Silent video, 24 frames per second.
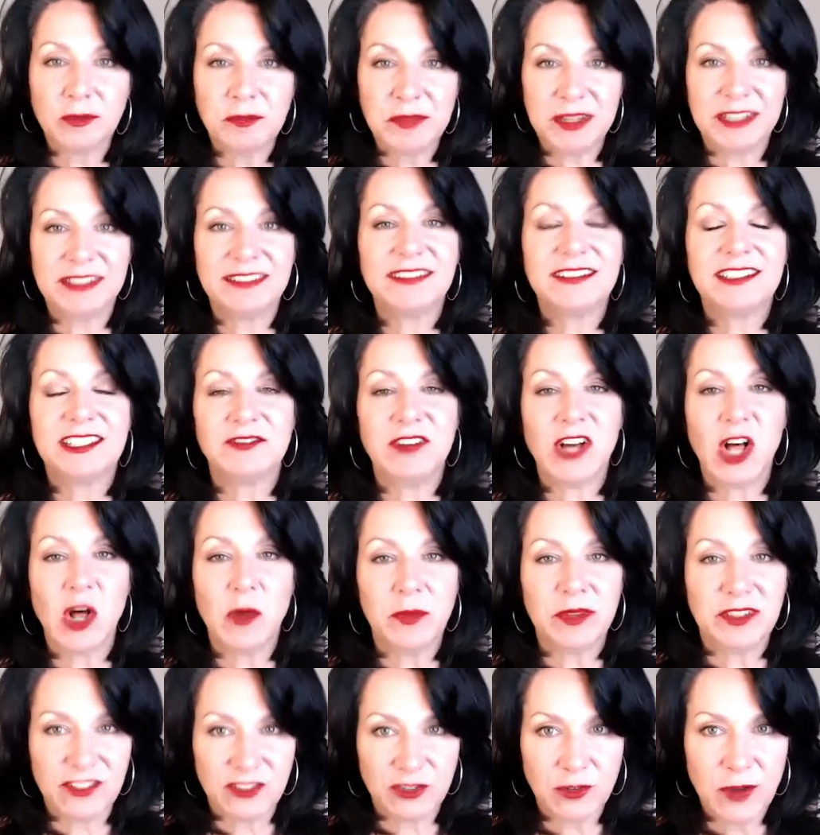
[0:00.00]
business
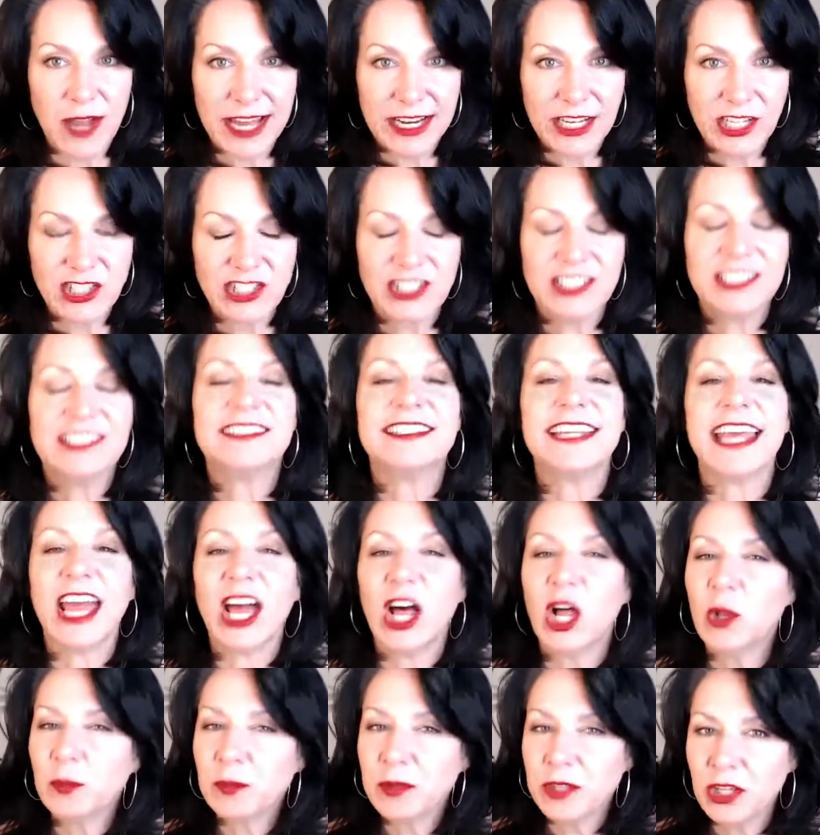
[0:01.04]
development strategies to
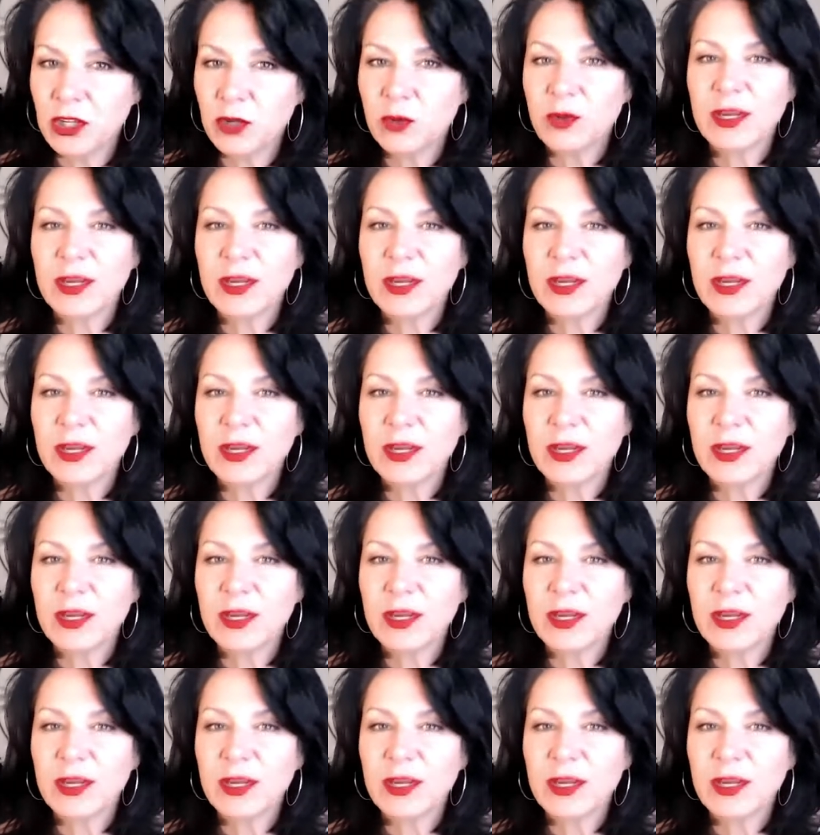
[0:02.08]
help you